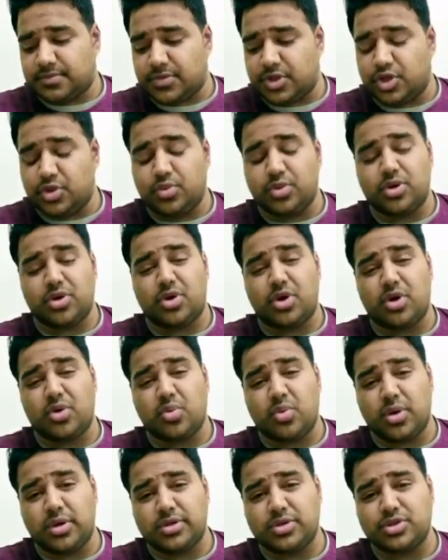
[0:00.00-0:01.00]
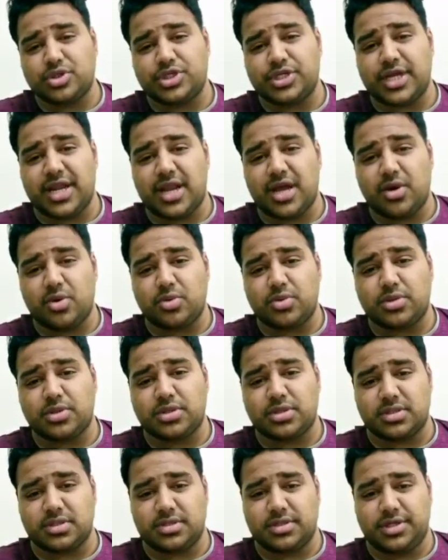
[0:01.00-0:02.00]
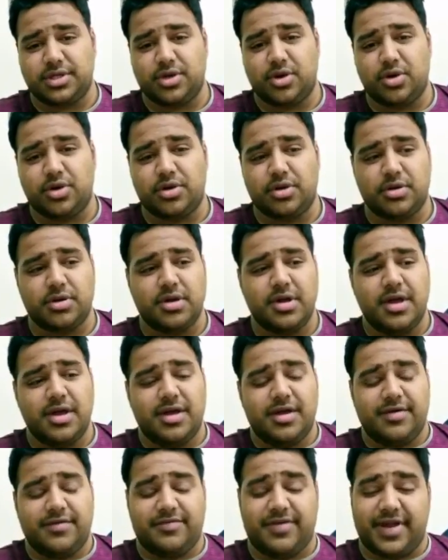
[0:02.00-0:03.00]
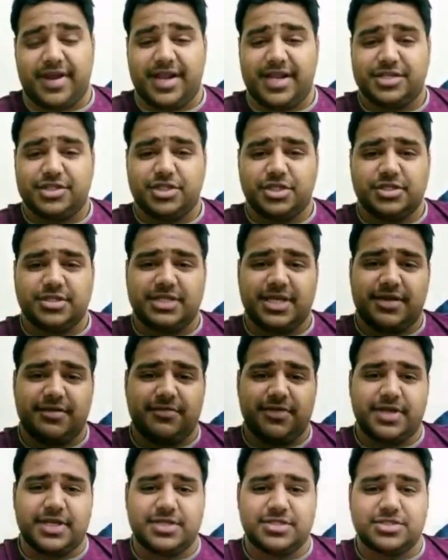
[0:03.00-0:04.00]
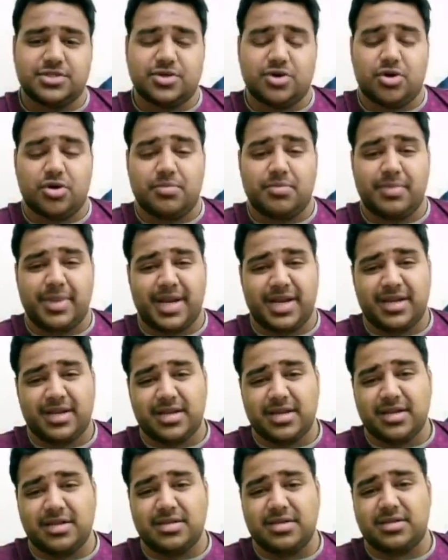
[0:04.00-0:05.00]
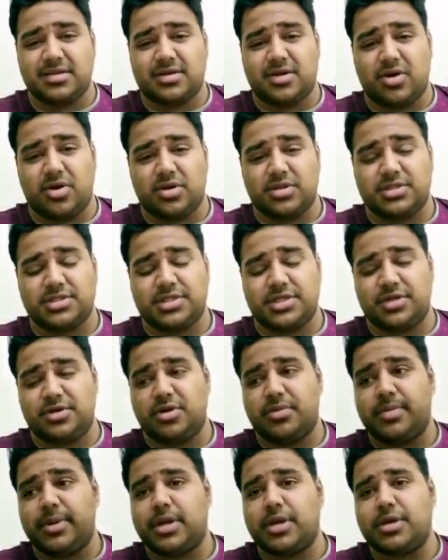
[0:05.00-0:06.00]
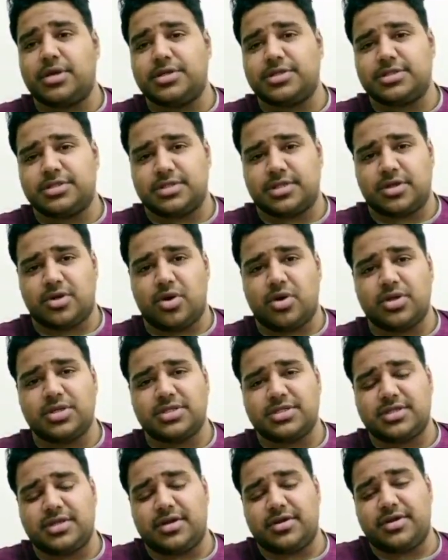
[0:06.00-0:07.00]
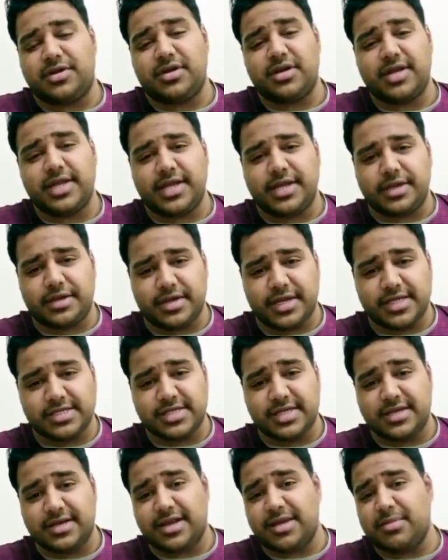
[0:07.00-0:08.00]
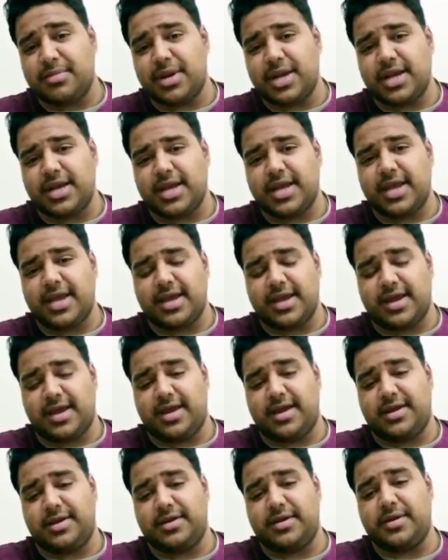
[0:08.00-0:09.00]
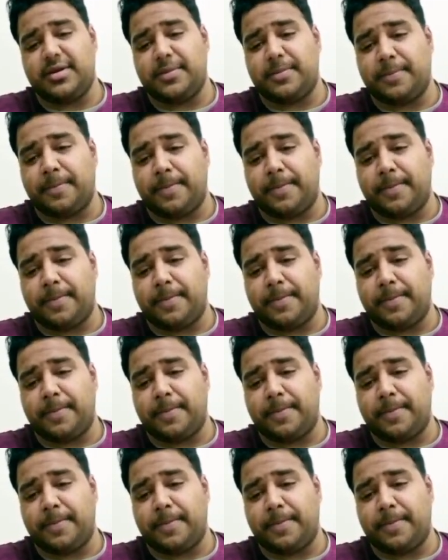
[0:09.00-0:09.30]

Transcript: you would not want to shell out your financial savings on medical costs, because the costs are really increasing day by day. And